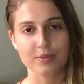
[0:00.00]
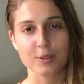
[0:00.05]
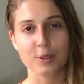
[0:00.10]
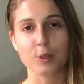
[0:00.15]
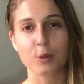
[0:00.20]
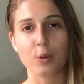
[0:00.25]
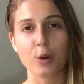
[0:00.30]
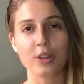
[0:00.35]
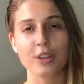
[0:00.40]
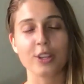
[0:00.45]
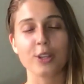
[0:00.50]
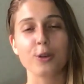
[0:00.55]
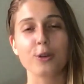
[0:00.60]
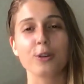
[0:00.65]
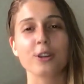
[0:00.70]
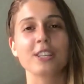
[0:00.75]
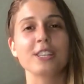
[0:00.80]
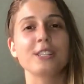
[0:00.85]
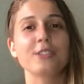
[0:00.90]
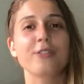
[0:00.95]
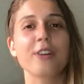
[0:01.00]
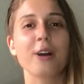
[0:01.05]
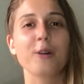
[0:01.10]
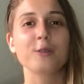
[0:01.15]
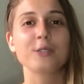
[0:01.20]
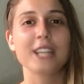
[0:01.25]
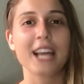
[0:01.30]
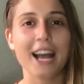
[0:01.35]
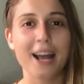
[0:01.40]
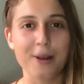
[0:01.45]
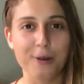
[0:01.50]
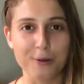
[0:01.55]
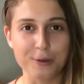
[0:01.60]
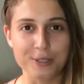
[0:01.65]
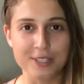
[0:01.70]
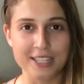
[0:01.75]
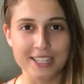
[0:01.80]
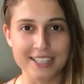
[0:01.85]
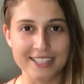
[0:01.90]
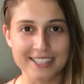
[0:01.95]
So what the yogis found
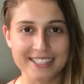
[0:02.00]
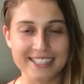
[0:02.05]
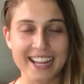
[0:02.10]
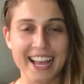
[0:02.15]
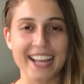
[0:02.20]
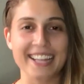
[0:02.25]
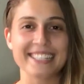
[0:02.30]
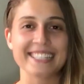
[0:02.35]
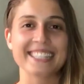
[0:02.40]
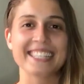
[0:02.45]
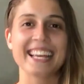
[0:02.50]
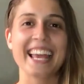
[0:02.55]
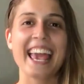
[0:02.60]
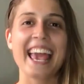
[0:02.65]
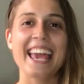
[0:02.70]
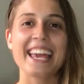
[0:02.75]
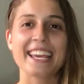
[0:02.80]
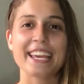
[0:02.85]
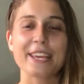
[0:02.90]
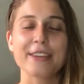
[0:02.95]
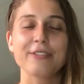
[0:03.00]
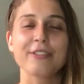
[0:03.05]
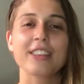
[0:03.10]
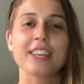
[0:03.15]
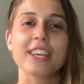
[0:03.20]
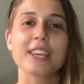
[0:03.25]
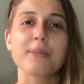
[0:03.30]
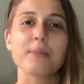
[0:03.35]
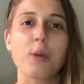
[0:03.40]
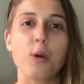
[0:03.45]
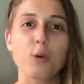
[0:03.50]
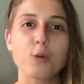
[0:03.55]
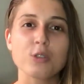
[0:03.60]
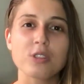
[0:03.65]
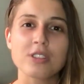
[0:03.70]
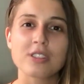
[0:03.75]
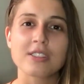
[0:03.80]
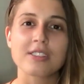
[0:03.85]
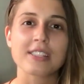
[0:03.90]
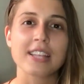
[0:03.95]
out is that if the
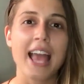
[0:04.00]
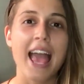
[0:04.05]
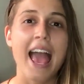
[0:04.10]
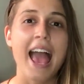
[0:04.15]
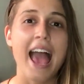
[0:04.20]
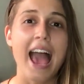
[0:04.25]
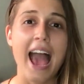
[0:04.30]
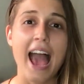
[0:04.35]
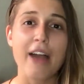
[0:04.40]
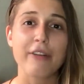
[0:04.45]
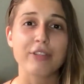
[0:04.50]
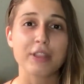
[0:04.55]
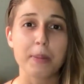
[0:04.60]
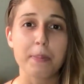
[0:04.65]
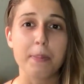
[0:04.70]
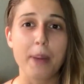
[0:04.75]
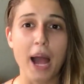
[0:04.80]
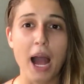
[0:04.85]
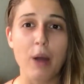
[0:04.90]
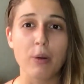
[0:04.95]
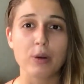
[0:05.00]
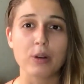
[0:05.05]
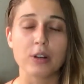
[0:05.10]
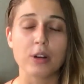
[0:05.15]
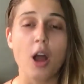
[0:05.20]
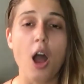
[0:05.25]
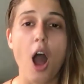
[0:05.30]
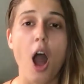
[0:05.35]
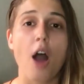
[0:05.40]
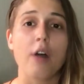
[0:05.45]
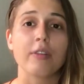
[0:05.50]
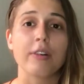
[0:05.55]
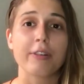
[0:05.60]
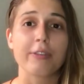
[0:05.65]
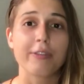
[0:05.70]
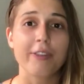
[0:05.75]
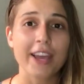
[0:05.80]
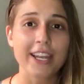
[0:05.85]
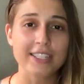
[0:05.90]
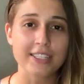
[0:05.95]
emotions have the power of
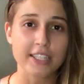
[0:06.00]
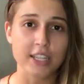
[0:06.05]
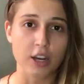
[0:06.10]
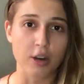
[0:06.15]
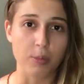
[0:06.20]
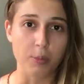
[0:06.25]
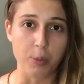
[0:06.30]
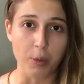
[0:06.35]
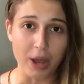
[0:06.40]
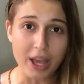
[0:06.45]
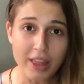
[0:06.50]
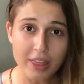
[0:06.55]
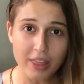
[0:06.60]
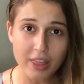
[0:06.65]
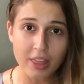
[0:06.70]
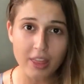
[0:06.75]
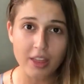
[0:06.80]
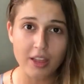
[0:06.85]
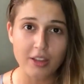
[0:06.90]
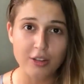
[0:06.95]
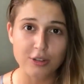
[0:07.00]
affecting our breath,